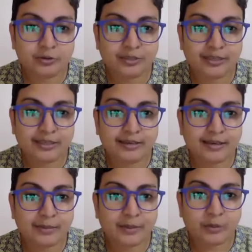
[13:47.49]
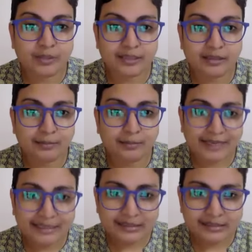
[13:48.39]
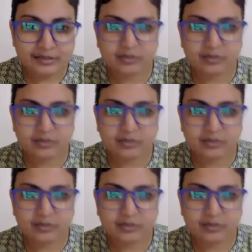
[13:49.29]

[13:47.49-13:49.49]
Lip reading: So they'll come in with either mites.